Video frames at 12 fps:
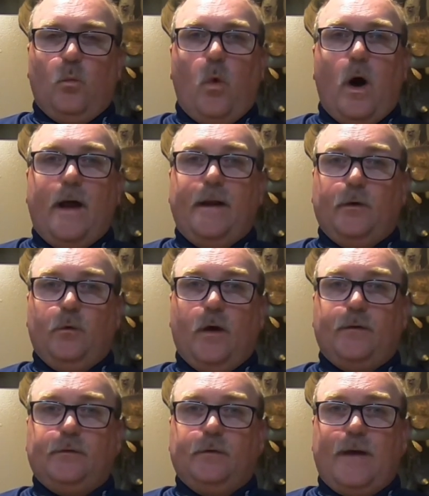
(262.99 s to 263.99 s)
wide,
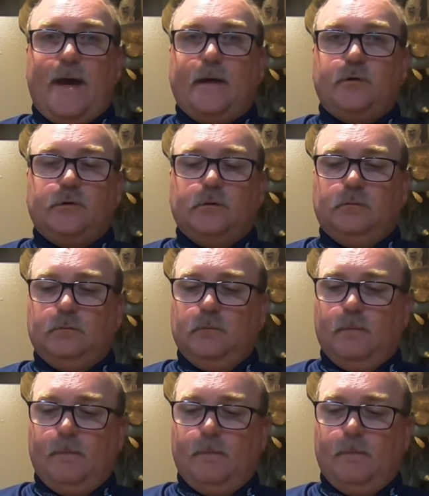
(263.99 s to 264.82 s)
aggressive action.